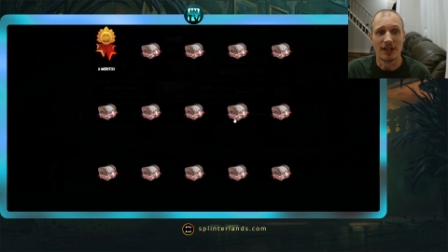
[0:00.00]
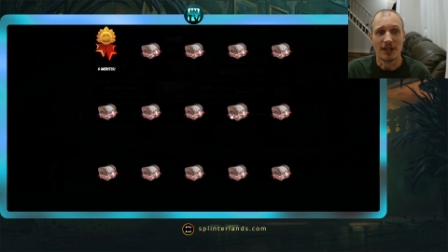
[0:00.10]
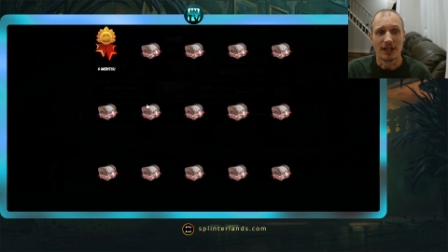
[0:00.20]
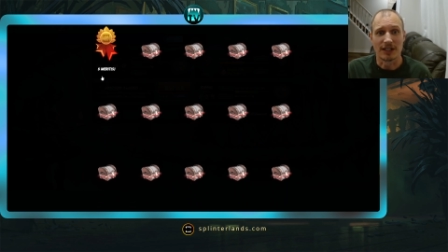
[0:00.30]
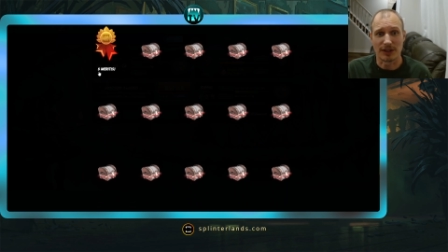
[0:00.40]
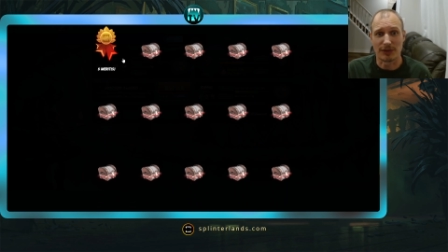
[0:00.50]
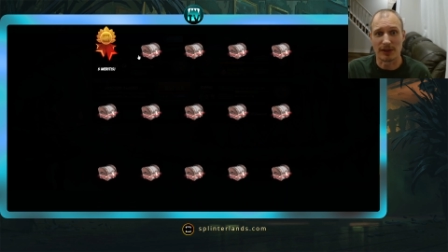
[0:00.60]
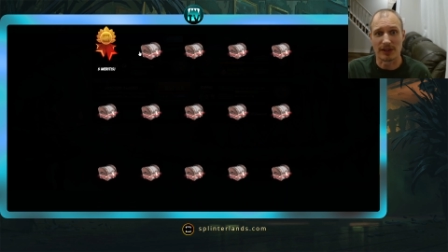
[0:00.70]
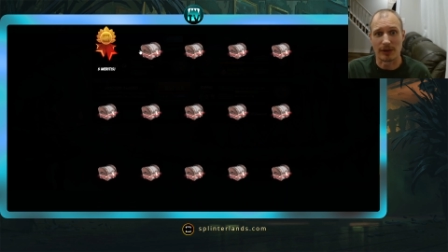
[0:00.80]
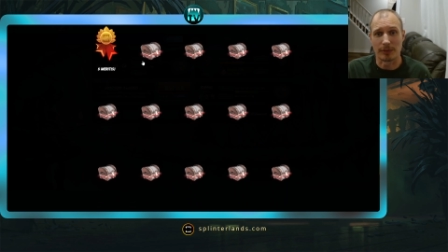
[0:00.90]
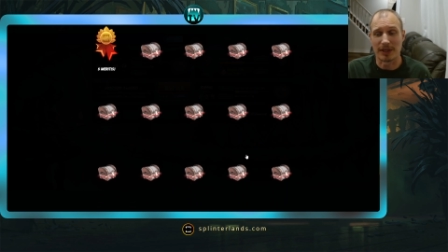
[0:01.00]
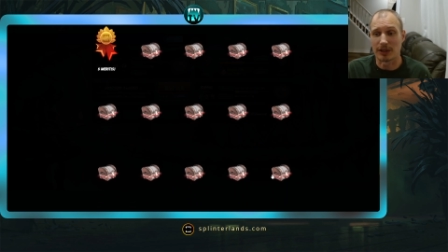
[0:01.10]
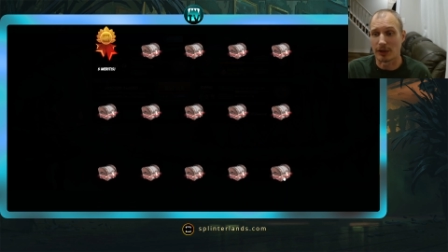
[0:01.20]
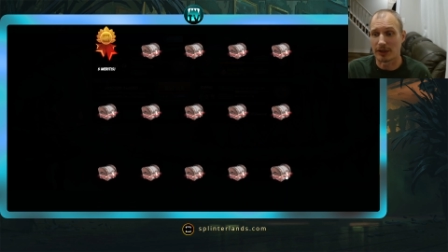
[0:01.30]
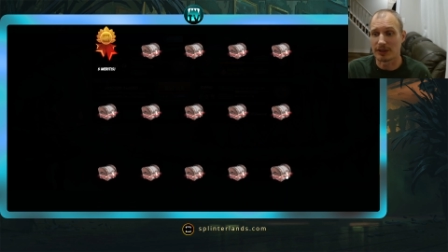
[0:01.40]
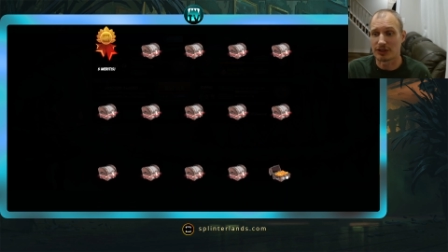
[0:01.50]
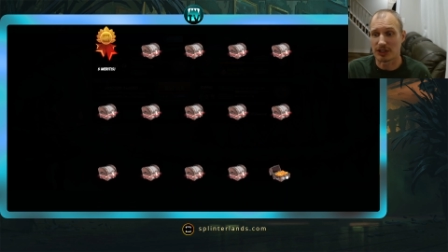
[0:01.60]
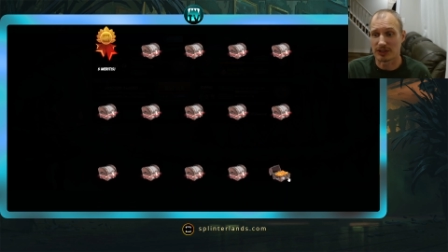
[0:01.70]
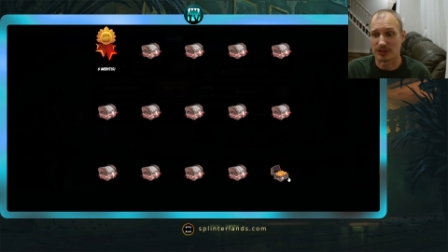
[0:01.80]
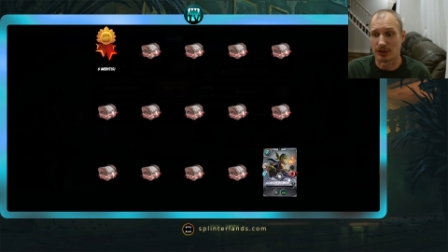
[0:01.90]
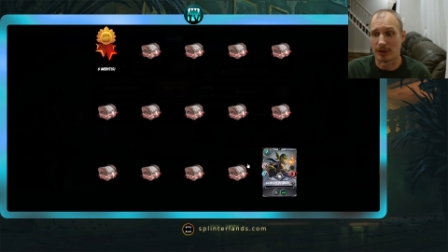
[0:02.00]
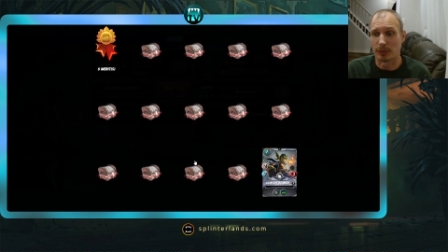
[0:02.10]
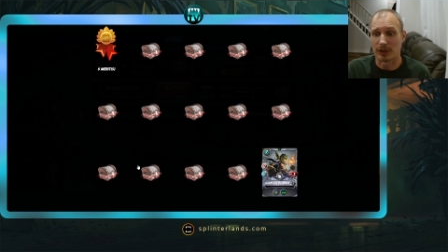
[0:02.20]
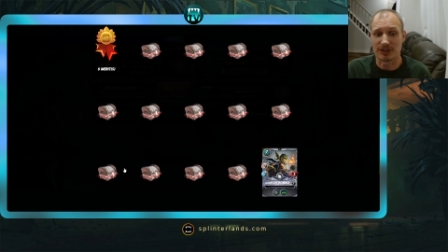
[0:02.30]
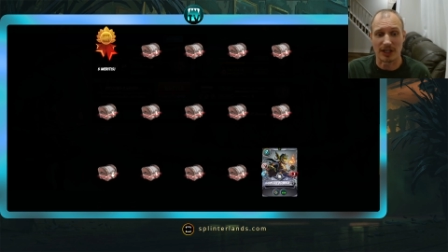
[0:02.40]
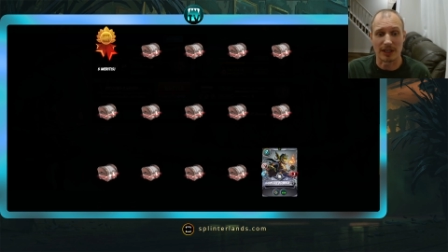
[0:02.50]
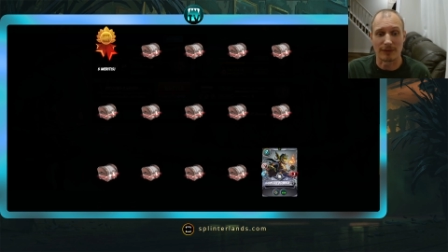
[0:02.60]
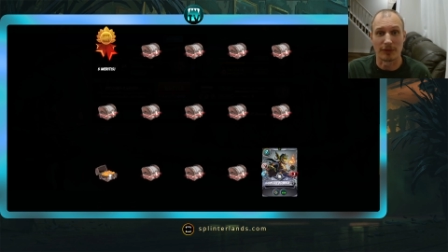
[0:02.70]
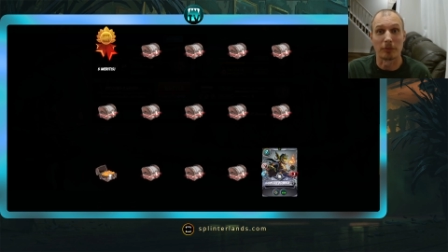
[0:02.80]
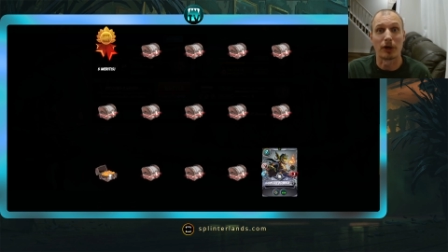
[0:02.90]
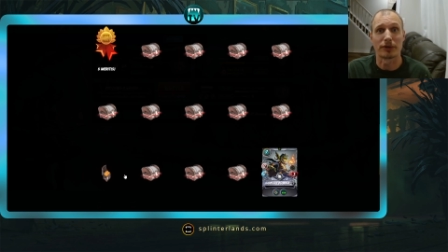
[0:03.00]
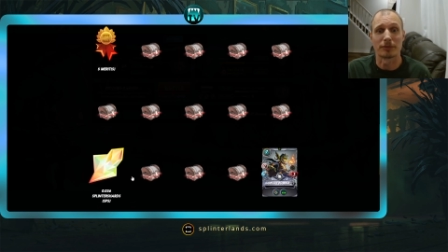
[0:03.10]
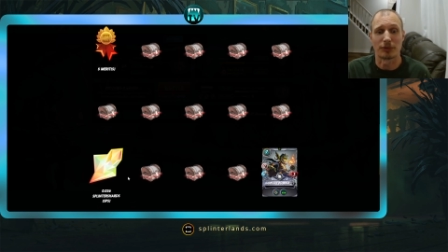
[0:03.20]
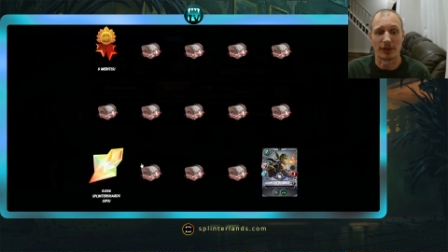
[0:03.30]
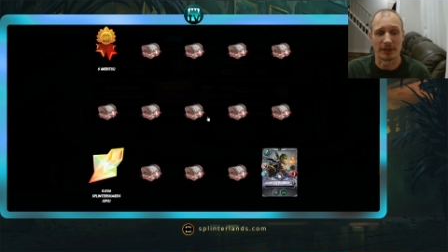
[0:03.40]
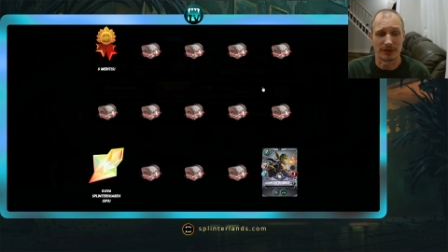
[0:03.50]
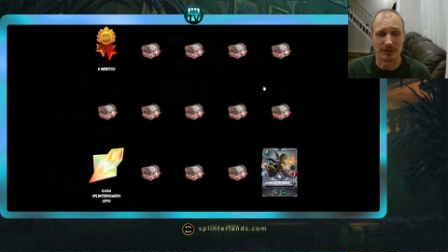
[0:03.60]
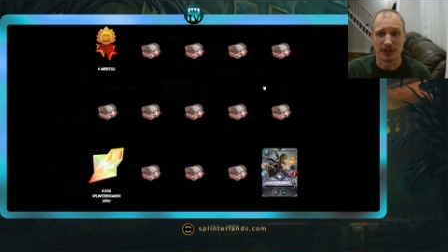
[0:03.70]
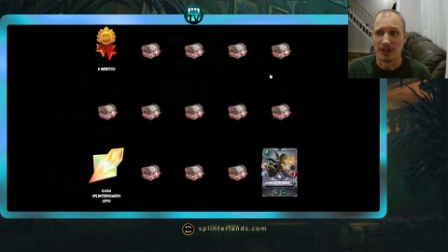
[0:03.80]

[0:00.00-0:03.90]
because I think that that would make a lot of these chests a lot more exciting for modern players.